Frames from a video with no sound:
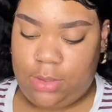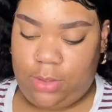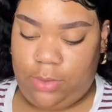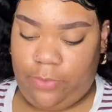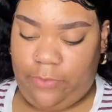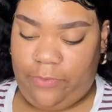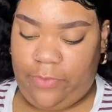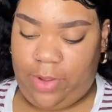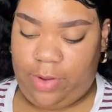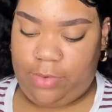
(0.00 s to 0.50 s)

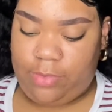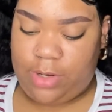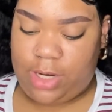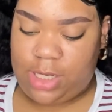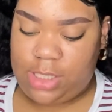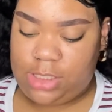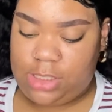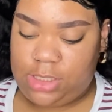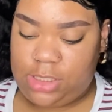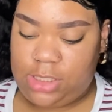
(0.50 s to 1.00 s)

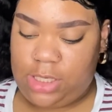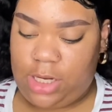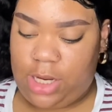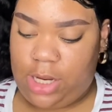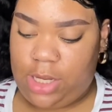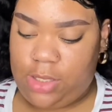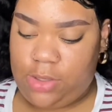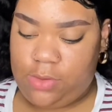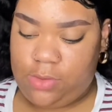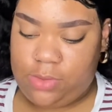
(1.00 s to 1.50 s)
foundation. I
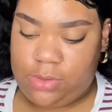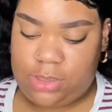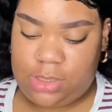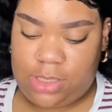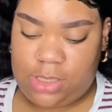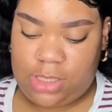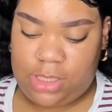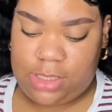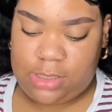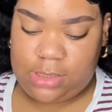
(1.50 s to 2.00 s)
use
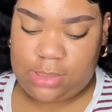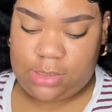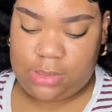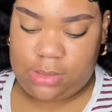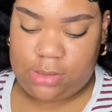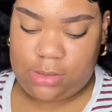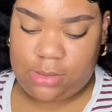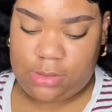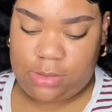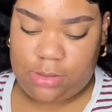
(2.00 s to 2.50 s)

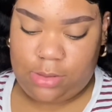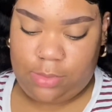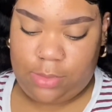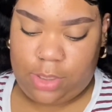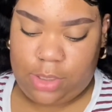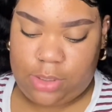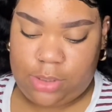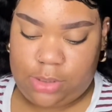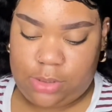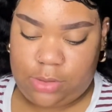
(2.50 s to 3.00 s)
this, I'm
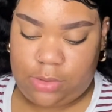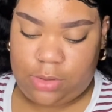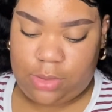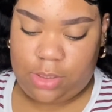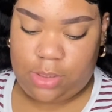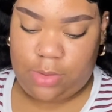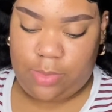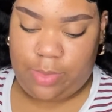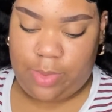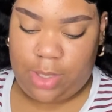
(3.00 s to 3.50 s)
gonna show it
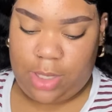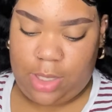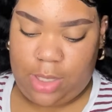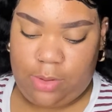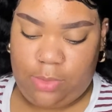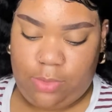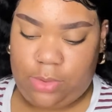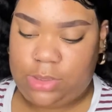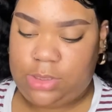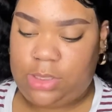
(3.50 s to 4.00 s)
in a
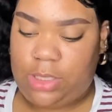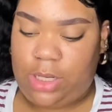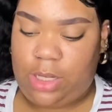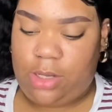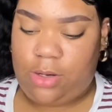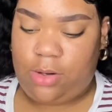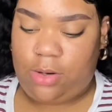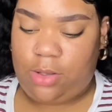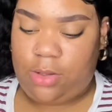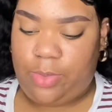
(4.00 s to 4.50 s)
bit once I
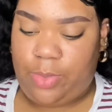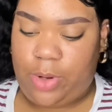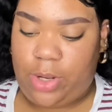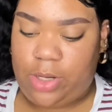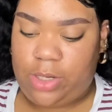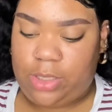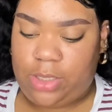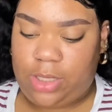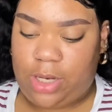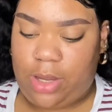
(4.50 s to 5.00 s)
get all the
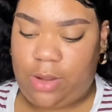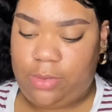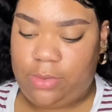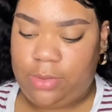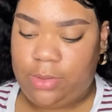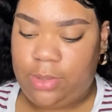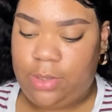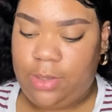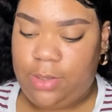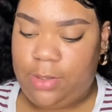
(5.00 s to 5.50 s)
product out.
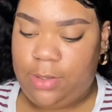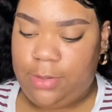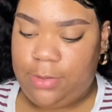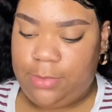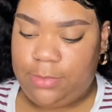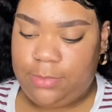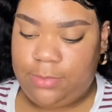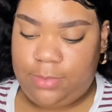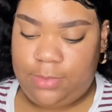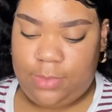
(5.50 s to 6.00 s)

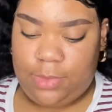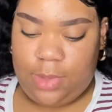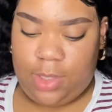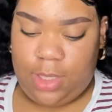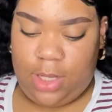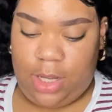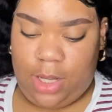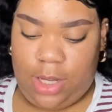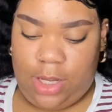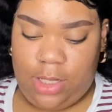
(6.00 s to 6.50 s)

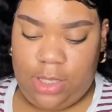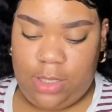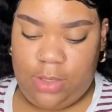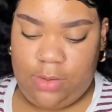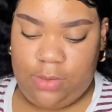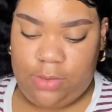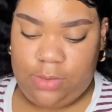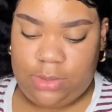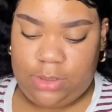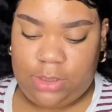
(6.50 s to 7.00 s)
I
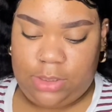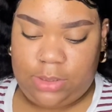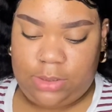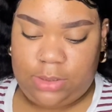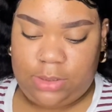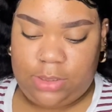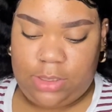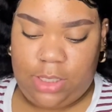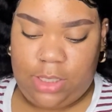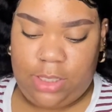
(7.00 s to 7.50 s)
use
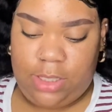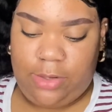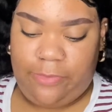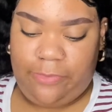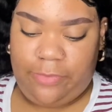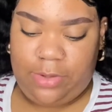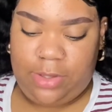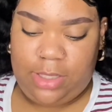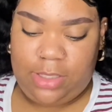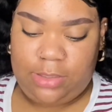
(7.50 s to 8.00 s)
concealer
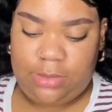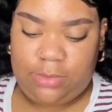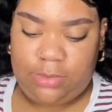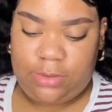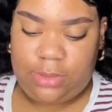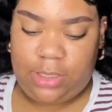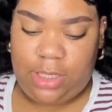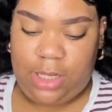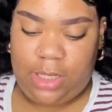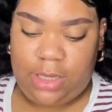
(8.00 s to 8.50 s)
for this
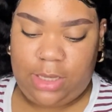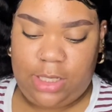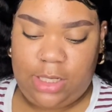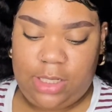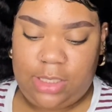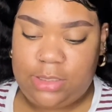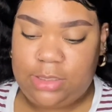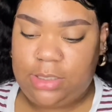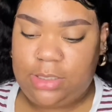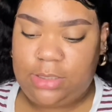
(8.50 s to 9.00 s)
one, and
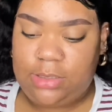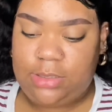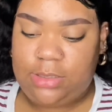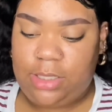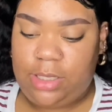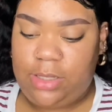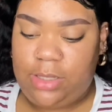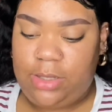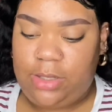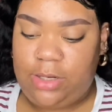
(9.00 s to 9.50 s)
this
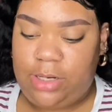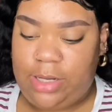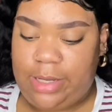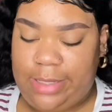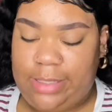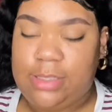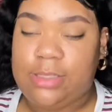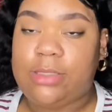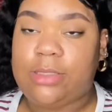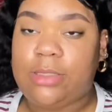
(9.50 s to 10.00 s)
concealer
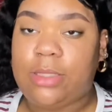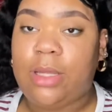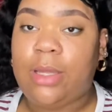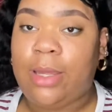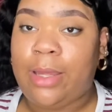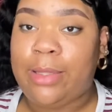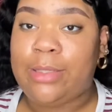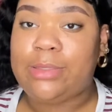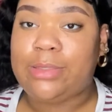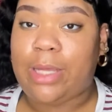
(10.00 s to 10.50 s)
is
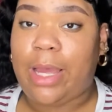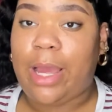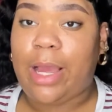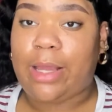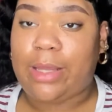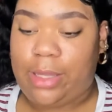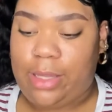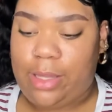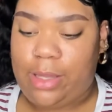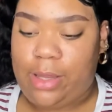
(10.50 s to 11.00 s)

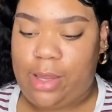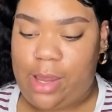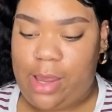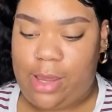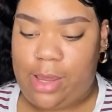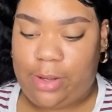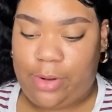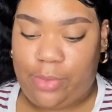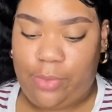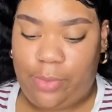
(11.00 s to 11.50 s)
exactly
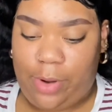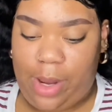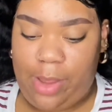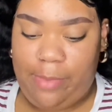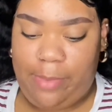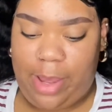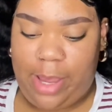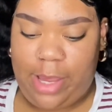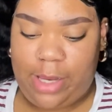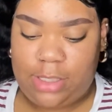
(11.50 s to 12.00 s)
a great
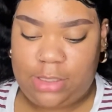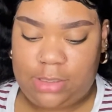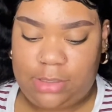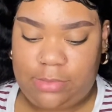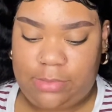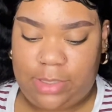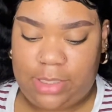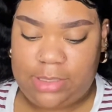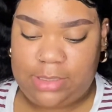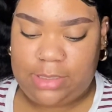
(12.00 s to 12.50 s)
match to
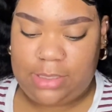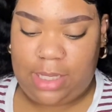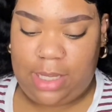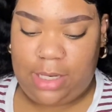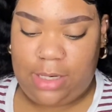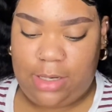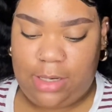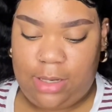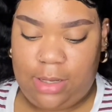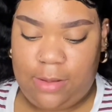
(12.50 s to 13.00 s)
my
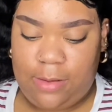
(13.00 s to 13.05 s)
skin